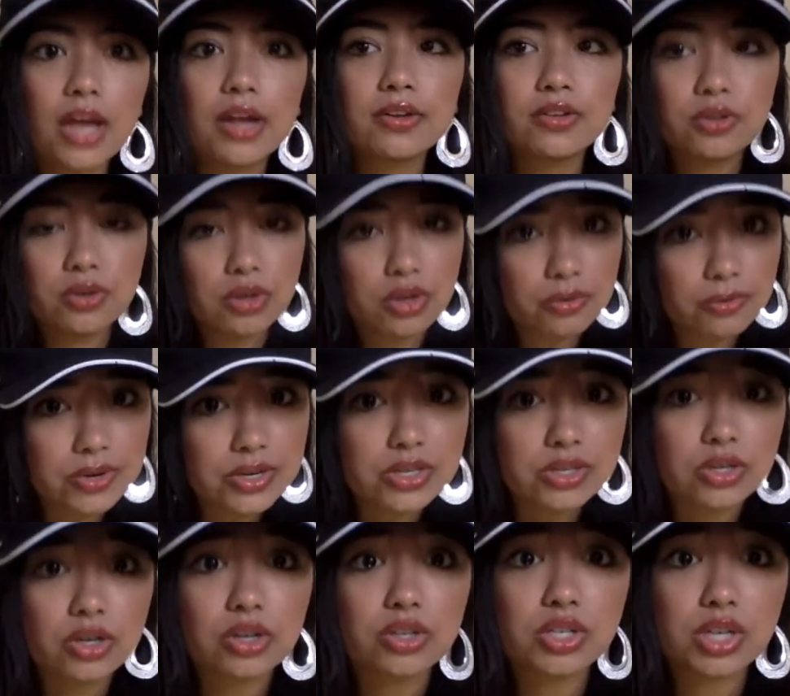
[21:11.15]
Do your
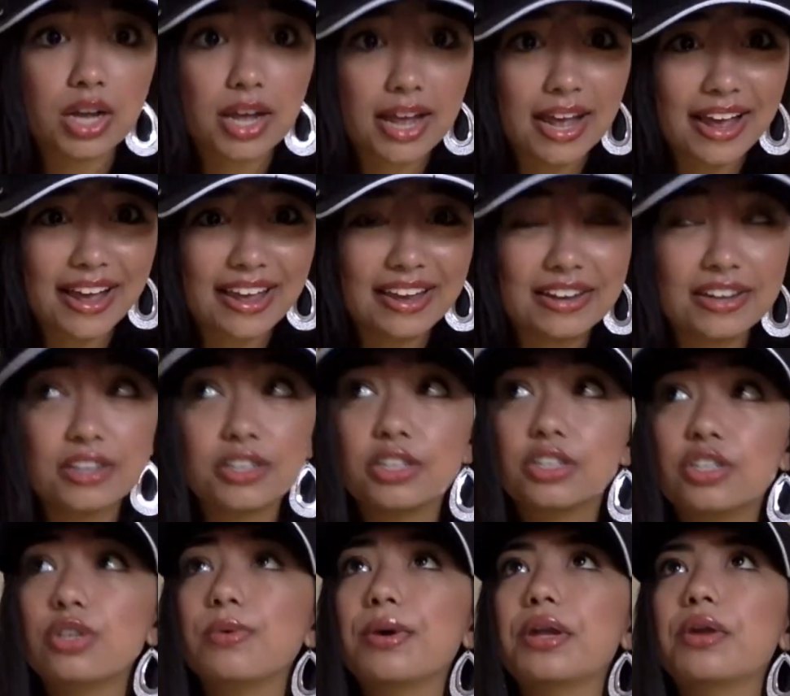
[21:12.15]
research ahead.
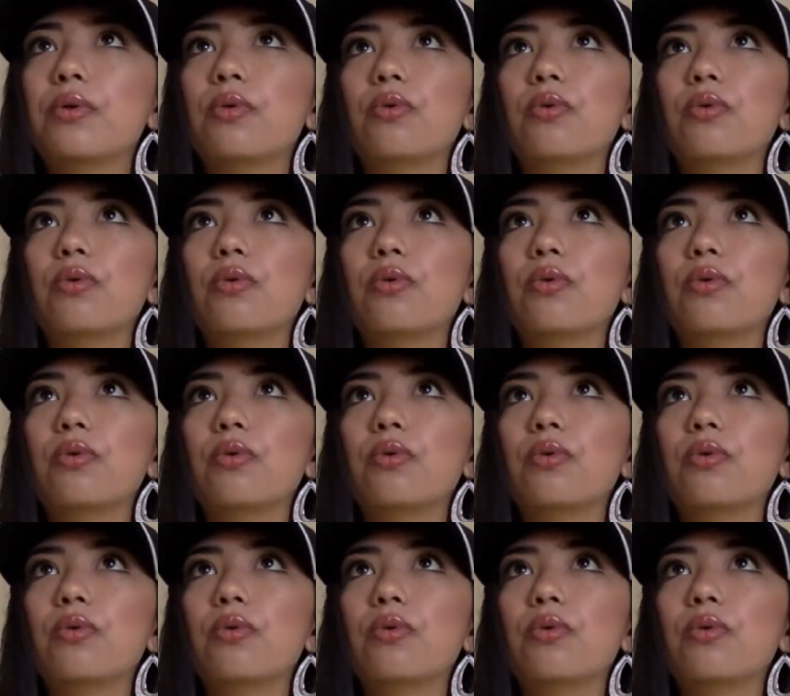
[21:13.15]
Do it